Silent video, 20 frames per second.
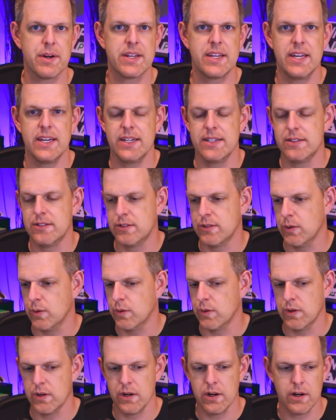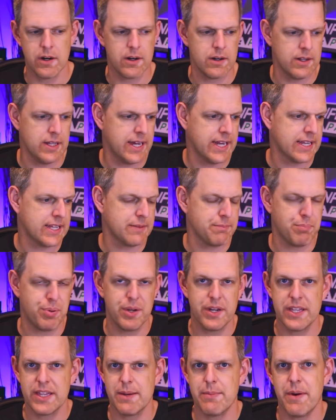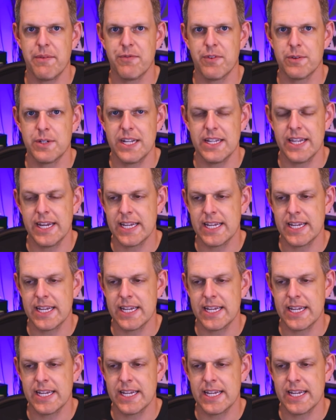kids or putting them up for